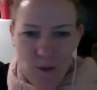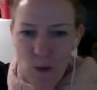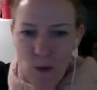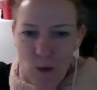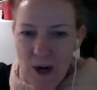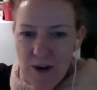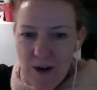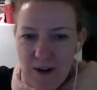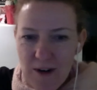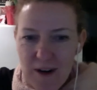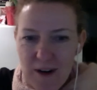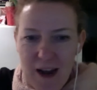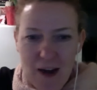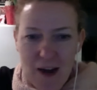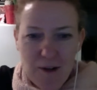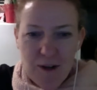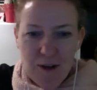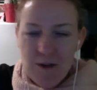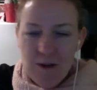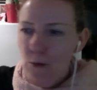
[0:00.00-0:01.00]
where and how
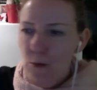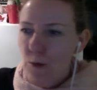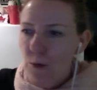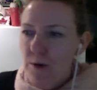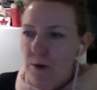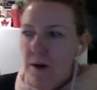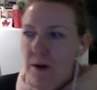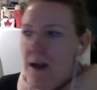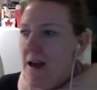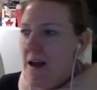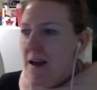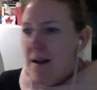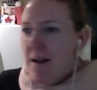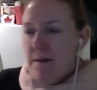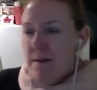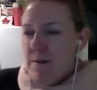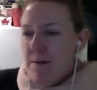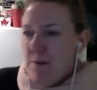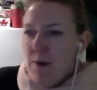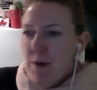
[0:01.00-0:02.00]
you
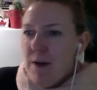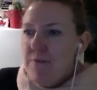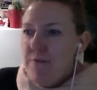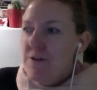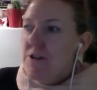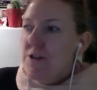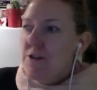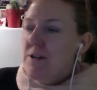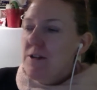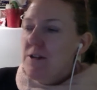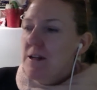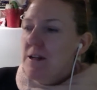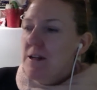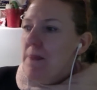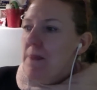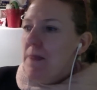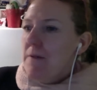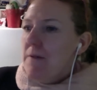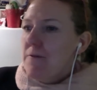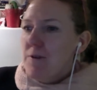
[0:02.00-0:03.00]
buy food
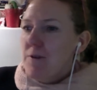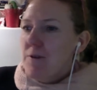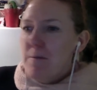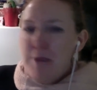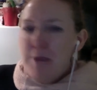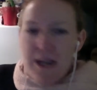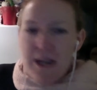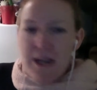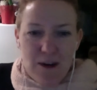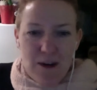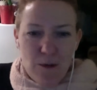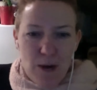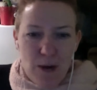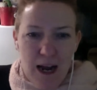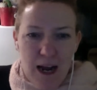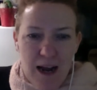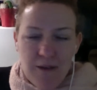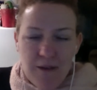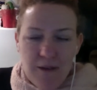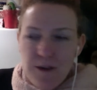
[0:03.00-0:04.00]
for a meeting or what
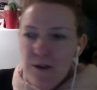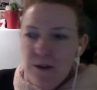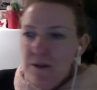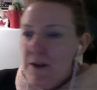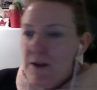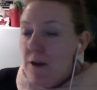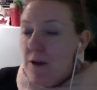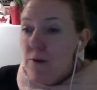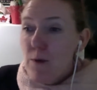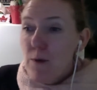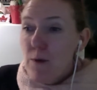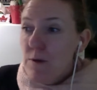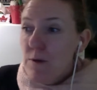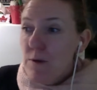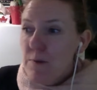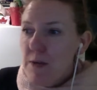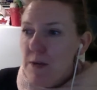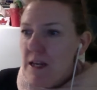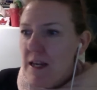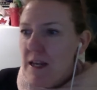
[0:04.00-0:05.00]
have you. The other one
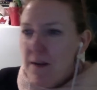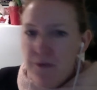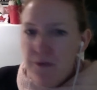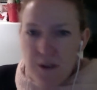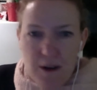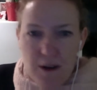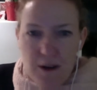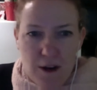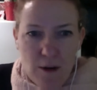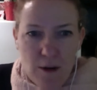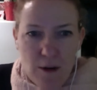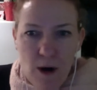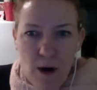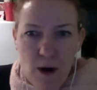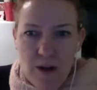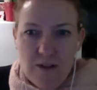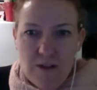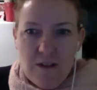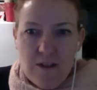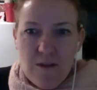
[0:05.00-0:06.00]
would be gift,
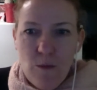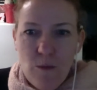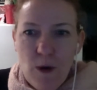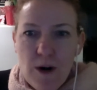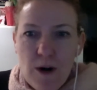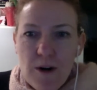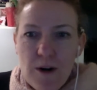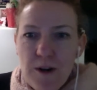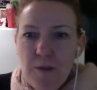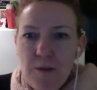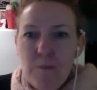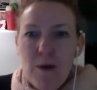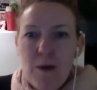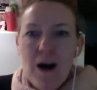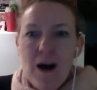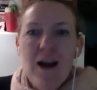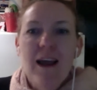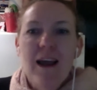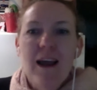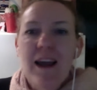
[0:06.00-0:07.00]
boxes. Where are you
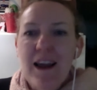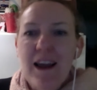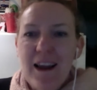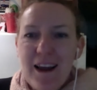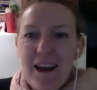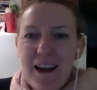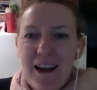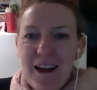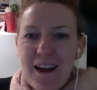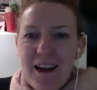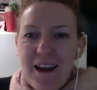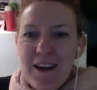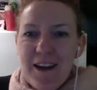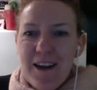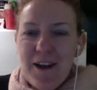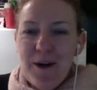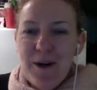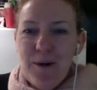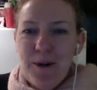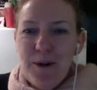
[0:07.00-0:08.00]
buying,
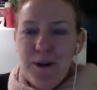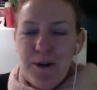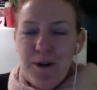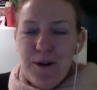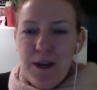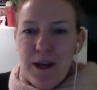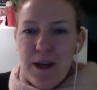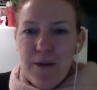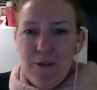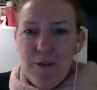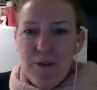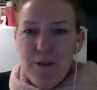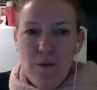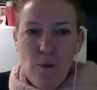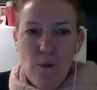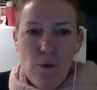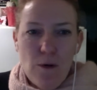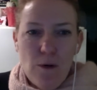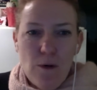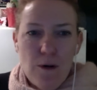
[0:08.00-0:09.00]
your gifts
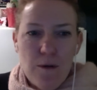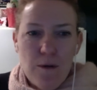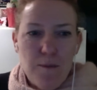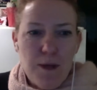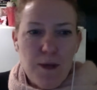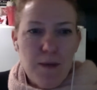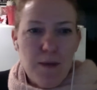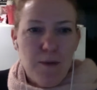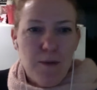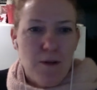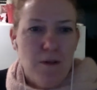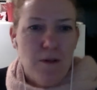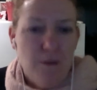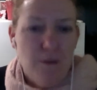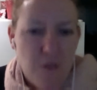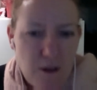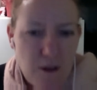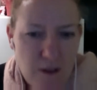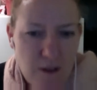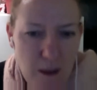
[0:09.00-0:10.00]
for people,
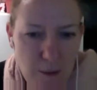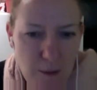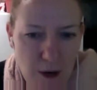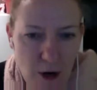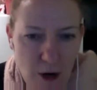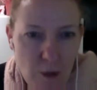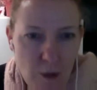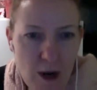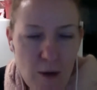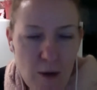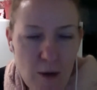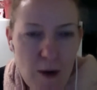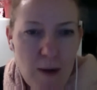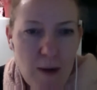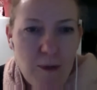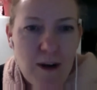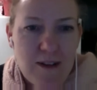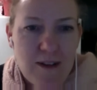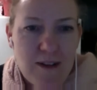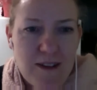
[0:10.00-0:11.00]
for example, going away
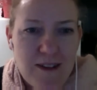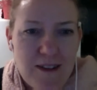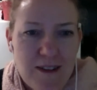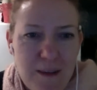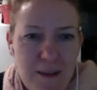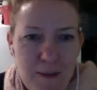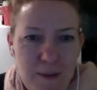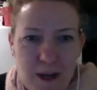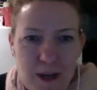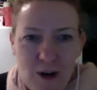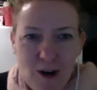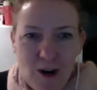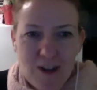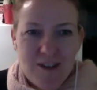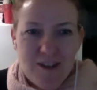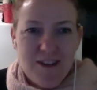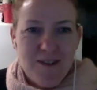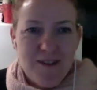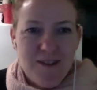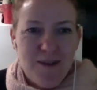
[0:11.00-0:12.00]
presents? Like, be
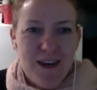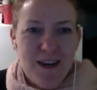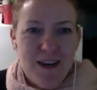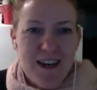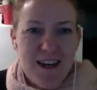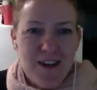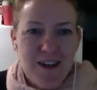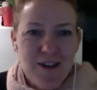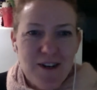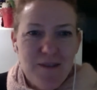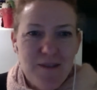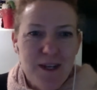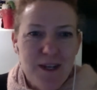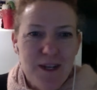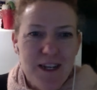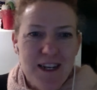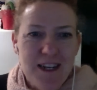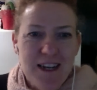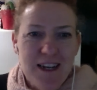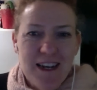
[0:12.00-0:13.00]
conscious, right? It could
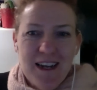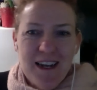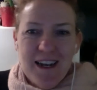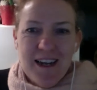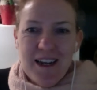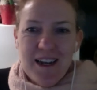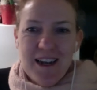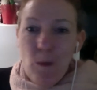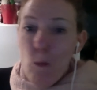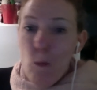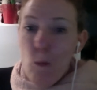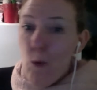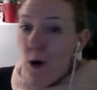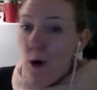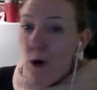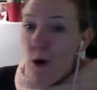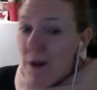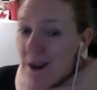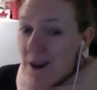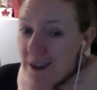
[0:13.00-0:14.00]
be
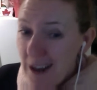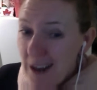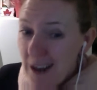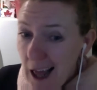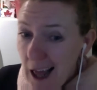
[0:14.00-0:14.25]
Walmart,